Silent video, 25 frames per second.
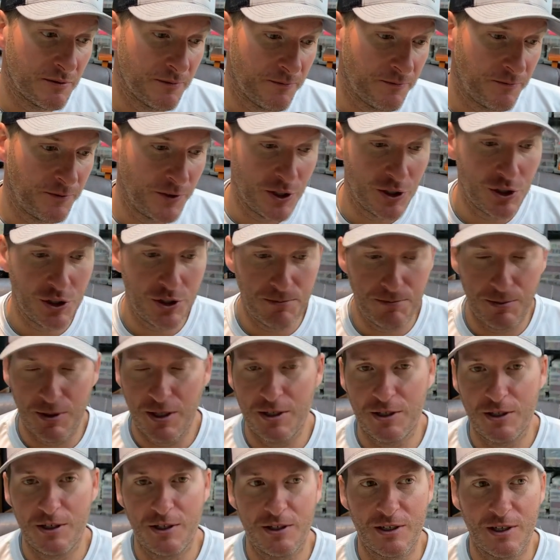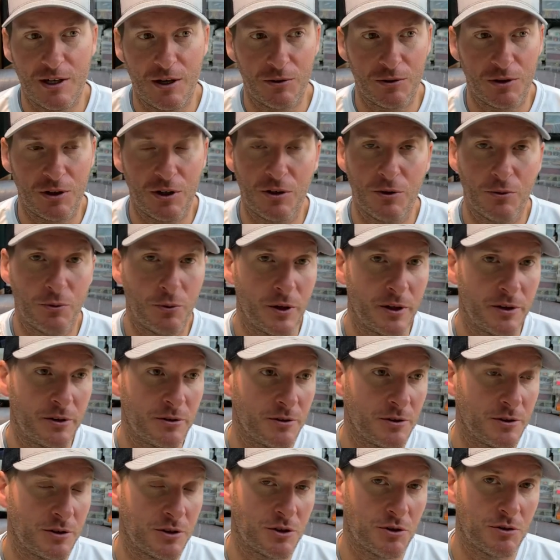fish species out there,
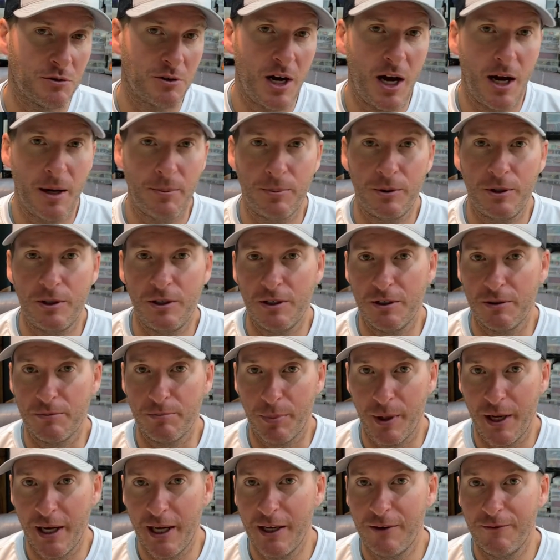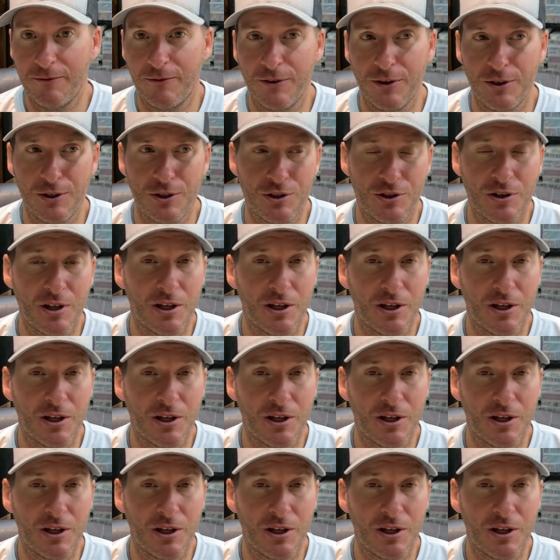whether it's crappie and panfish,